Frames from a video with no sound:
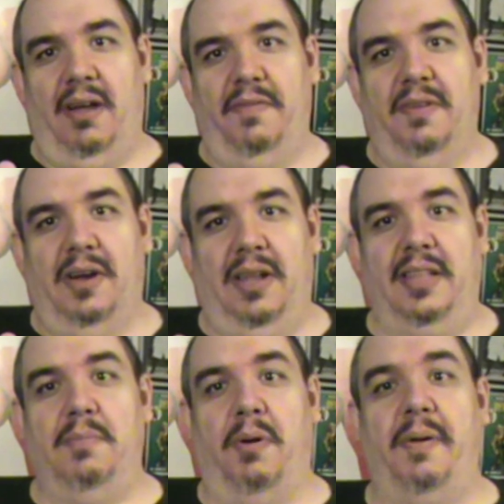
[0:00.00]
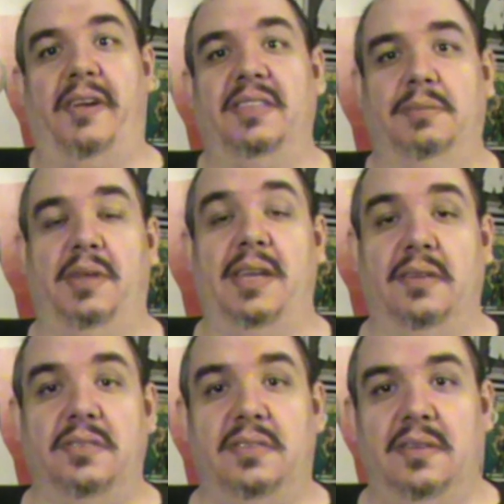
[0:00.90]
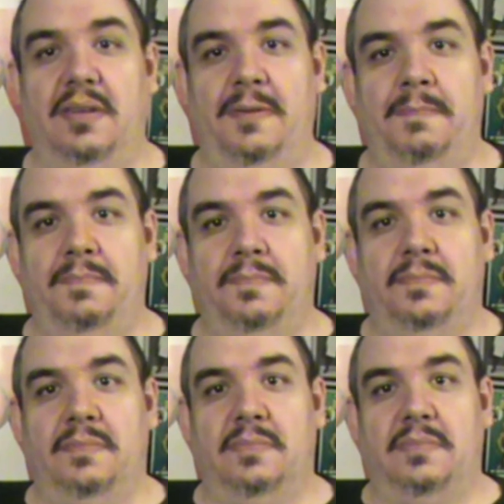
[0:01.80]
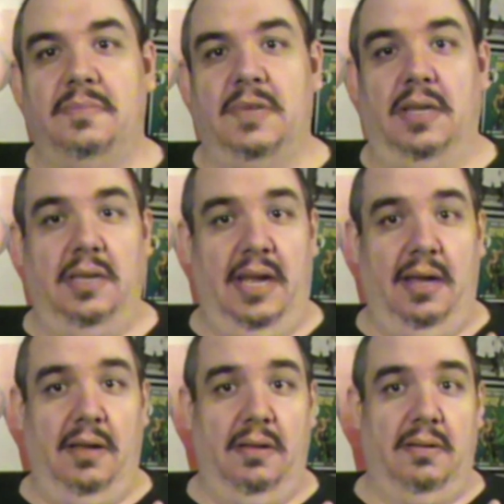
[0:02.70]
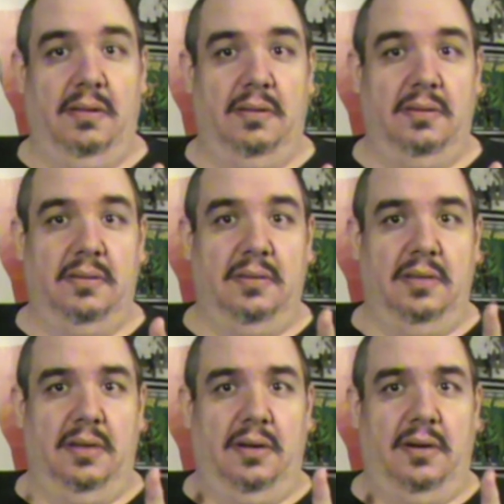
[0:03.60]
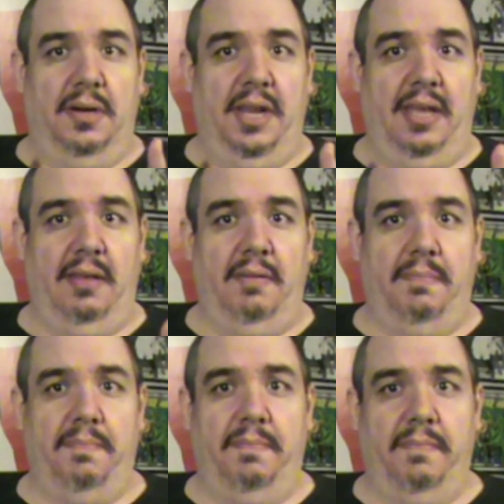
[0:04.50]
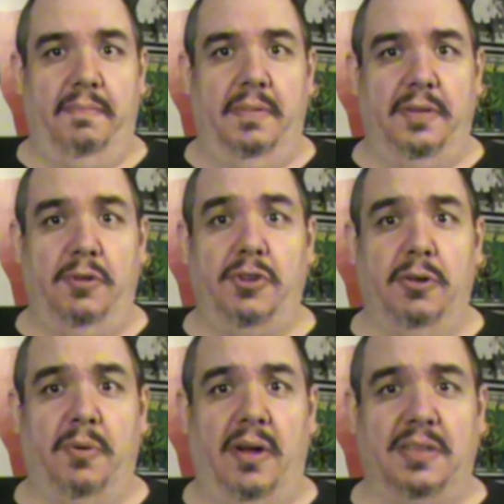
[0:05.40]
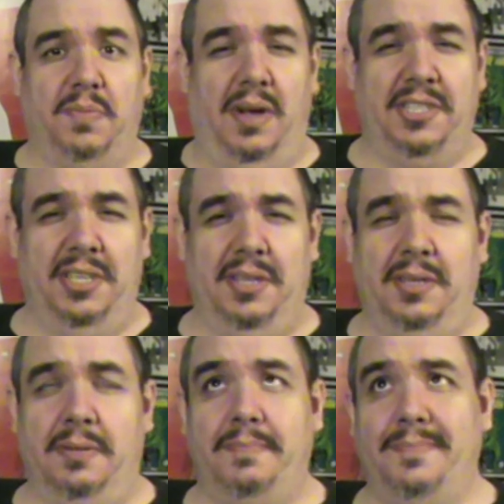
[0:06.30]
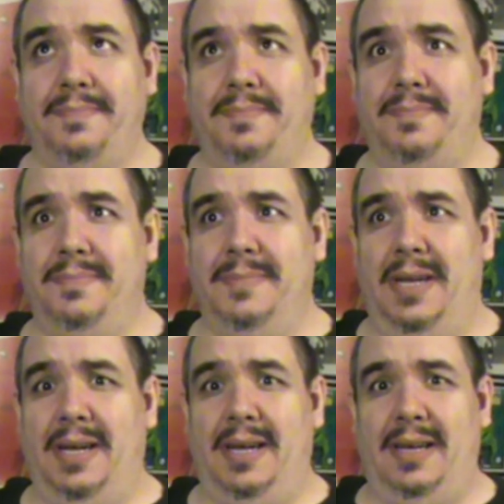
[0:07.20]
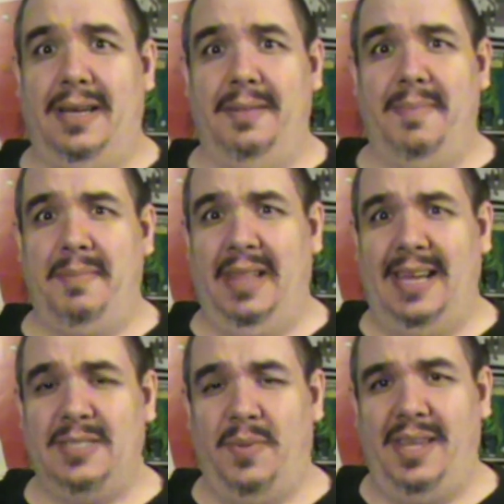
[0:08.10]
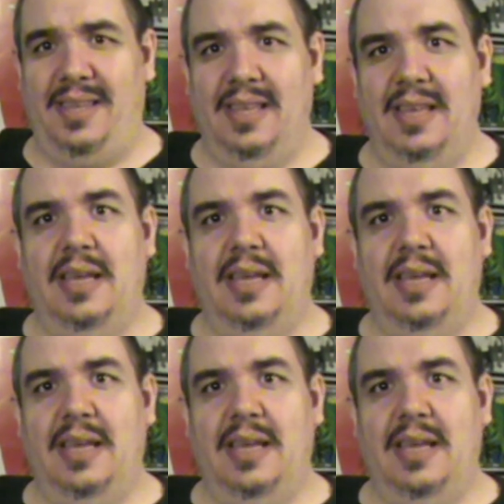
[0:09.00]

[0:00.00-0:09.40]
off calling the Barbarian something else. Now, on a YouTuber I was watching uh, maybe last week,